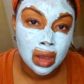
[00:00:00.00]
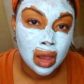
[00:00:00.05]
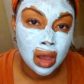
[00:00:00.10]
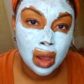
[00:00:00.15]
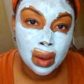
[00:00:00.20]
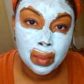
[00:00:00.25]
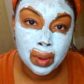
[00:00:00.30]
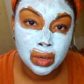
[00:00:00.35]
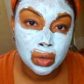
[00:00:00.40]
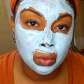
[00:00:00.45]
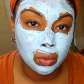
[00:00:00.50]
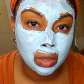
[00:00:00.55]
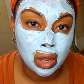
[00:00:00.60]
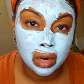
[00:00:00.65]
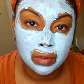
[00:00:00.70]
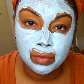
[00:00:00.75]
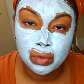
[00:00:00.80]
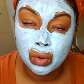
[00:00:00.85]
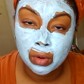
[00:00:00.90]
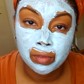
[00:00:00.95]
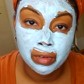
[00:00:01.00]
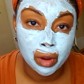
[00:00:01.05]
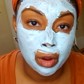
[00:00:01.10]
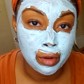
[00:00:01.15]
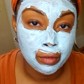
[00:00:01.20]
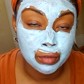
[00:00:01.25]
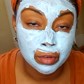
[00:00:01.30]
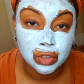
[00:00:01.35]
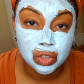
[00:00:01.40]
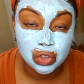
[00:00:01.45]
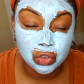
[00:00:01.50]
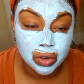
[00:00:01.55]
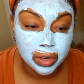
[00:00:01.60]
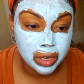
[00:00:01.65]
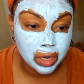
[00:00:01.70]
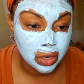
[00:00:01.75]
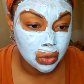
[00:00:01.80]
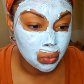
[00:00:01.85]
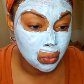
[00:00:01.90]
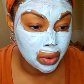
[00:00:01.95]
I know a lot of you are very
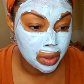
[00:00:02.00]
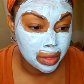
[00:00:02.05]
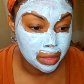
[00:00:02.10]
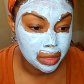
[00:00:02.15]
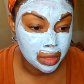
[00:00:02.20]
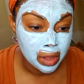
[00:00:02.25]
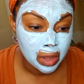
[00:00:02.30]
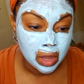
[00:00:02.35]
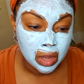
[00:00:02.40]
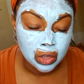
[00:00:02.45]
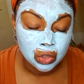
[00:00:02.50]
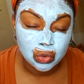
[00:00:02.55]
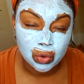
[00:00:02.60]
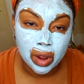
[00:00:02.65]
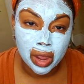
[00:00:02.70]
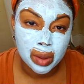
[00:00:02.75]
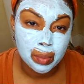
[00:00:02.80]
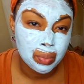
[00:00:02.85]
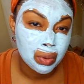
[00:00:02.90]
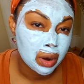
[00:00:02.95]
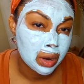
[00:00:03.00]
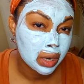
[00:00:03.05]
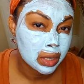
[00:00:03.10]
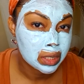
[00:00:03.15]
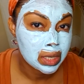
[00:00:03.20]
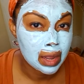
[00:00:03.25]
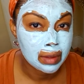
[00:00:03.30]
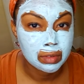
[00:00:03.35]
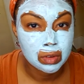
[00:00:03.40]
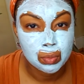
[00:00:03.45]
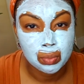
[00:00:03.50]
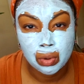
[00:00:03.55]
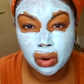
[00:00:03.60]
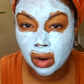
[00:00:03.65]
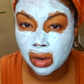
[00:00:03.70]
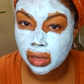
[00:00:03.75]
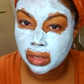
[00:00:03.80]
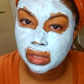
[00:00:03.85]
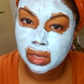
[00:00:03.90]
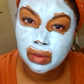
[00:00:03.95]
frustrated with trying product after
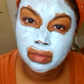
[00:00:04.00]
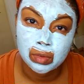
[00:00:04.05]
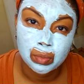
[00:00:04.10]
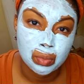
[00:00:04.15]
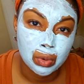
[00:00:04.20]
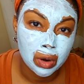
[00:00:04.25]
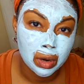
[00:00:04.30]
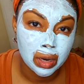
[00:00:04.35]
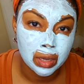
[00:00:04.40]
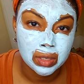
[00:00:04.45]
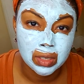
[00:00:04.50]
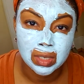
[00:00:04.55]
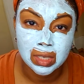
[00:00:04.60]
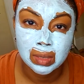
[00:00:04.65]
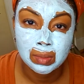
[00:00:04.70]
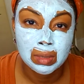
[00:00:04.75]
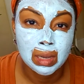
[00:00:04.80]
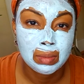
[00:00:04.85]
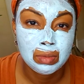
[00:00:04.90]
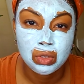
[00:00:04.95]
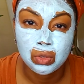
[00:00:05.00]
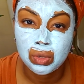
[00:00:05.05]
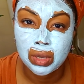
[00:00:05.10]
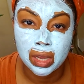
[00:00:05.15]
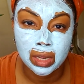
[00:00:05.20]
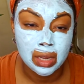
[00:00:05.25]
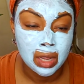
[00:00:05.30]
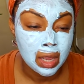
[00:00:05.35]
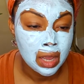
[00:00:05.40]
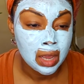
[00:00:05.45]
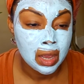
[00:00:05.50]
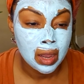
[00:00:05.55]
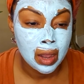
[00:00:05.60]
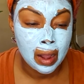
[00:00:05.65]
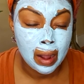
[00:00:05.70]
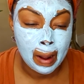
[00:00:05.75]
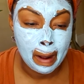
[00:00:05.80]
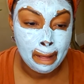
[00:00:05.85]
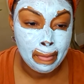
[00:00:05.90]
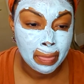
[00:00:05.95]
product after product, and sometimes you get
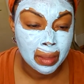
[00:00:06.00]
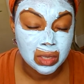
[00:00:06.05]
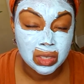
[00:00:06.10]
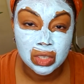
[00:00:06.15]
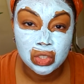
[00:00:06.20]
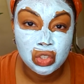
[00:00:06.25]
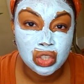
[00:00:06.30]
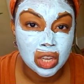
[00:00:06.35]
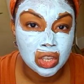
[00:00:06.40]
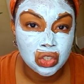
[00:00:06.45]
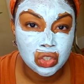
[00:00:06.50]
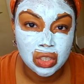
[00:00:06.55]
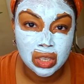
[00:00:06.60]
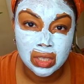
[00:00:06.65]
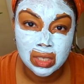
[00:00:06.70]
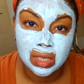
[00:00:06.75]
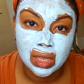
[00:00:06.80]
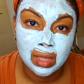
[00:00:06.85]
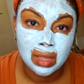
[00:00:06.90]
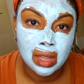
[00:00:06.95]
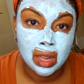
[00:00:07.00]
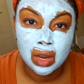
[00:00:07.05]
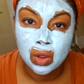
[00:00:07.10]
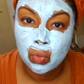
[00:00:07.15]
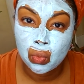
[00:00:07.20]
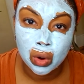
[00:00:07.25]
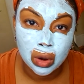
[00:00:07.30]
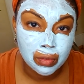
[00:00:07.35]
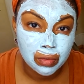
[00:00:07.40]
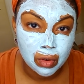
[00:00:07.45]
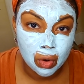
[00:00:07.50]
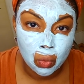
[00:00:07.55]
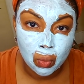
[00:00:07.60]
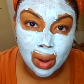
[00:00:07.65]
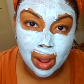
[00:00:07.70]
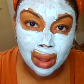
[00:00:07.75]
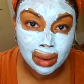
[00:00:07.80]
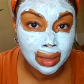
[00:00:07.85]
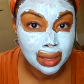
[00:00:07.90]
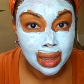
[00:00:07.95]
suggestions and then they work for a
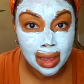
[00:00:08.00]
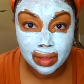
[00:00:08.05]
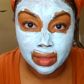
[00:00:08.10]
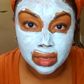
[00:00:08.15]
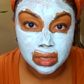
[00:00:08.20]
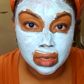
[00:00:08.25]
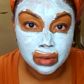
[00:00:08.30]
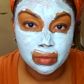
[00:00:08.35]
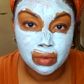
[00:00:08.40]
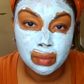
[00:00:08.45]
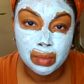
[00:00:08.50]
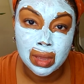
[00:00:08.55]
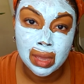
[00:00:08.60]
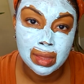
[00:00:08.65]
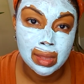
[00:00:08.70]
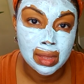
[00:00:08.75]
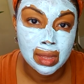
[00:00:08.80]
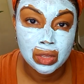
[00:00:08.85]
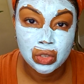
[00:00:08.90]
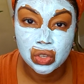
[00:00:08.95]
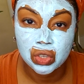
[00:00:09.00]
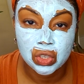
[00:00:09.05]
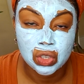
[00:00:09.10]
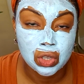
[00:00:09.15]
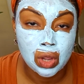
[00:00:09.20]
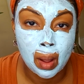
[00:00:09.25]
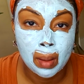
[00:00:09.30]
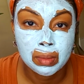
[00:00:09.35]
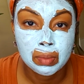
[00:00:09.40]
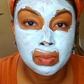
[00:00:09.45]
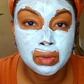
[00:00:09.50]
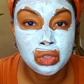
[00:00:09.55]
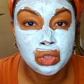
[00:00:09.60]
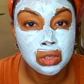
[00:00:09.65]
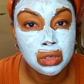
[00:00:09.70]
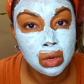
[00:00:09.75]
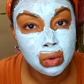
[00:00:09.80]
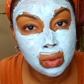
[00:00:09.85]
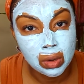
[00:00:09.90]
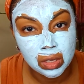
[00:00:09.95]
while, like how they did for me, and then they just stopped. But
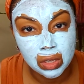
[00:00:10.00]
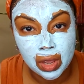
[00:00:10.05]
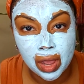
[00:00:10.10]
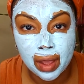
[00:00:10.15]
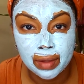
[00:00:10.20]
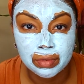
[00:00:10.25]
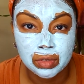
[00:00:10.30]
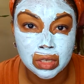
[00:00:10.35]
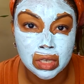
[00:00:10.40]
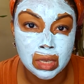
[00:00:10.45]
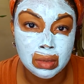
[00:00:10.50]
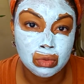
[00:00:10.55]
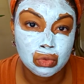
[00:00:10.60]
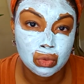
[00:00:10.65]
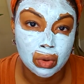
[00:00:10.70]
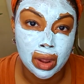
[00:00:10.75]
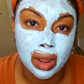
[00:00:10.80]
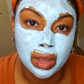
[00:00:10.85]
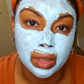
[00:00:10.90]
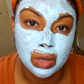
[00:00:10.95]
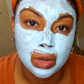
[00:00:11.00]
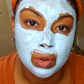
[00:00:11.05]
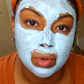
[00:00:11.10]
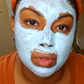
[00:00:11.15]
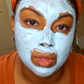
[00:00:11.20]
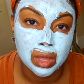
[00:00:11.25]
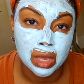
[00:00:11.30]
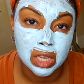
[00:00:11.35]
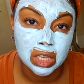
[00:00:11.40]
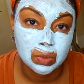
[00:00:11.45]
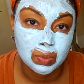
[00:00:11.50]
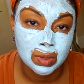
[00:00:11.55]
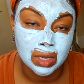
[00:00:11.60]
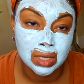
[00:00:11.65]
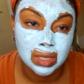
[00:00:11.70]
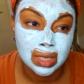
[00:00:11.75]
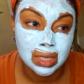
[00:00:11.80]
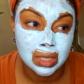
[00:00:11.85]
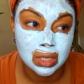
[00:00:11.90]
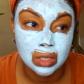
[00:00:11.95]
you know what? You have to keep trying new things,
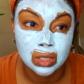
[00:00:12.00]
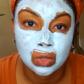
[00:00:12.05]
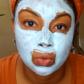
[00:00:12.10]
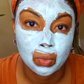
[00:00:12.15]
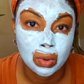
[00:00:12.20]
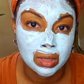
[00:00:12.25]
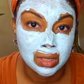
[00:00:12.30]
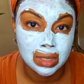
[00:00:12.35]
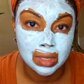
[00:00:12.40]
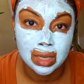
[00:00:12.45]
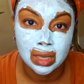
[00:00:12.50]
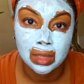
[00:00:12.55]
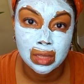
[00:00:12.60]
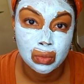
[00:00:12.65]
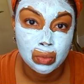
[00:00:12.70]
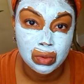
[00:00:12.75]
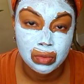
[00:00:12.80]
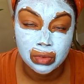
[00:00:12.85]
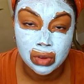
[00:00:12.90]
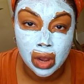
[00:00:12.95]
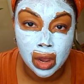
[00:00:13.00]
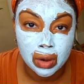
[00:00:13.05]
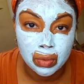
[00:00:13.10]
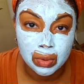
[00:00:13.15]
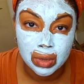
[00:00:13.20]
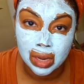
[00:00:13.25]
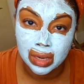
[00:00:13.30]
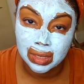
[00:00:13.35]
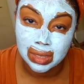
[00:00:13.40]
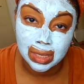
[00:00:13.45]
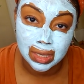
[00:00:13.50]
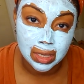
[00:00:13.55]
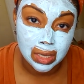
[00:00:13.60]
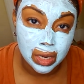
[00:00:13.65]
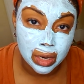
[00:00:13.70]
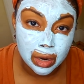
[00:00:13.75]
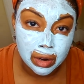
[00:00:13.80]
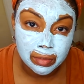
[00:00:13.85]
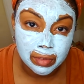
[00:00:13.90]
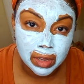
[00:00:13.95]
because this is the one skin that we've got. We got to take
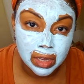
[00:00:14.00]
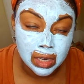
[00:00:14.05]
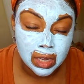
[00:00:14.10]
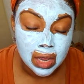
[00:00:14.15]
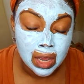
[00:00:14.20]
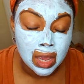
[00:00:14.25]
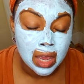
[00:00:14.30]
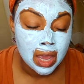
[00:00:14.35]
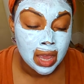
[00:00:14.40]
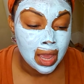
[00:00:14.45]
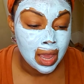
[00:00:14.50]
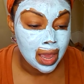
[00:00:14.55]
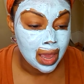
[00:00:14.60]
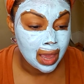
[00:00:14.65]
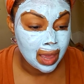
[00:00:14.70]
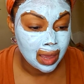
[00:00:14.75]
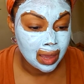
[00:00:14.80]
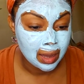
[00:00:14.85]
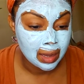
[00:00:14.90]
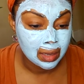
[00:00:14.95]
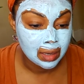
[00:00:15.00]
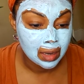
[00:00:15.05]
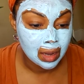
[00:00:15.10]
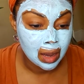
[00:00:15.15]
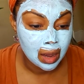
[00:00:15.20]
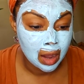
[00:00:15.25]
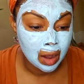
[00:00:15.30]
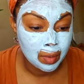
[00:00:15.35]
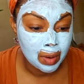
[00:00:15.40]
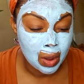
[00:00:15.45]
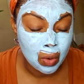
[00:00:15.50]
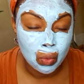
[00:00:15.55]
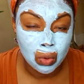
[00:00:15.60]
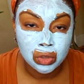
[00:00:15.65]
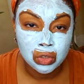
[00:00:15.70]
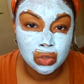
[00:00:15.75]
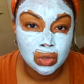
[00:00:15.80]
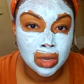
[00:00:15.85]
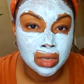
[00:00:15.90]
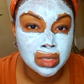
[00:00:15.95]
care of it. And I
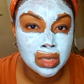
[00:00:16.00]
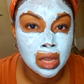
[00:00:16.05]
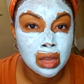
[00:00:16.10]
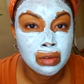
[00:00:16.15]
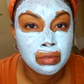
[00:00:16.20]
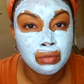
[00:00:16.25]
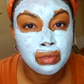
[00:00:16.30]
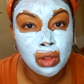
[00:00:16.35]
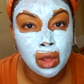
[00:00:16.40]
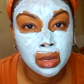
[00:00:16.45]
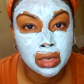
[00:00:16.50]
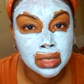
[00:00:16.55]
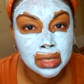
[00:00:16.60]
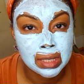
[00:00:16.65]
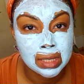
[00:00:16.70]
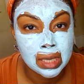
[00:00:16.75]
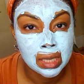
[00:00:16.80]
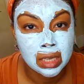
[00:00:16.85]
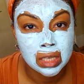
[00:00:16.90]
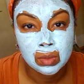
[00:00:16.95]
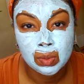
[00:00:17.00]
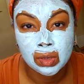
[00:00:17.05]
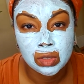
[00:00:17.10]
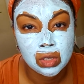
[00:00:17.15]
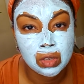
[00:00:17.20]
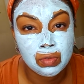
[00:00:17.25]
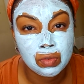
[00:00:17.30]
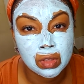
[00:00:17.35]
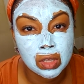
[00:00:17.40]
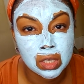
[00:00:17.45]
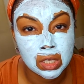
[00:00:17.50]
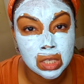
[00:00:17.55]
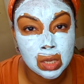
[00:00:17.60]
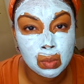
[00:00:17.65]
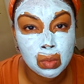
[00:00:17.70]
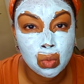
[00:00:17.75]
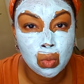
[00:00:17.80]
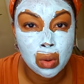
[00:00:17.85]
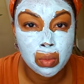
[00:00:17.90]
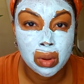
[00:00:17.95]
want you guys to have flawless skin, especially for the
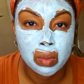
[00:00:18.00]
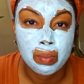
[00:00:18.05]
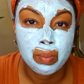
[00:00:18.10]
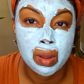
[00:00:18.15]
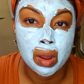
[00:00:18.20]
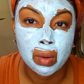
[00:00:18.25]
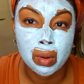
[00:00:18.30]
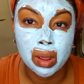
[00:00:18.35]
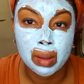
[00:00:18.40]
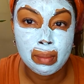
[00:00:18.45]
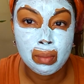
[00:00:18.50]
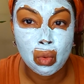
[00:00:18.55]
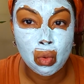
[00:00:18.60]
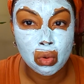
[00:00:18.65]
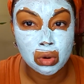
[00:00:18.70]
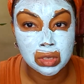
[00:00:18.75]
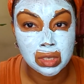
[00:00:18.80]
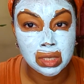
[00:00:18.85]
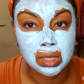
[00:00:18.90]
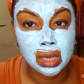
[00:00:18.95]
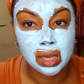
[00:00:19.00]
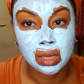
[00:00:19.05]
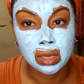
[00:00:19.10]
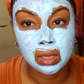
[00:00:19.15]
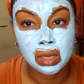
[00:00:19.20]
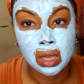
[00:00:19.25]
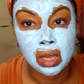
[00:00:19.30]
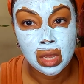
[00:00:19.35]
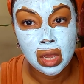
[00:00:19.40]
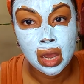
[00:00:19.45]
summer where we're bearing more skin.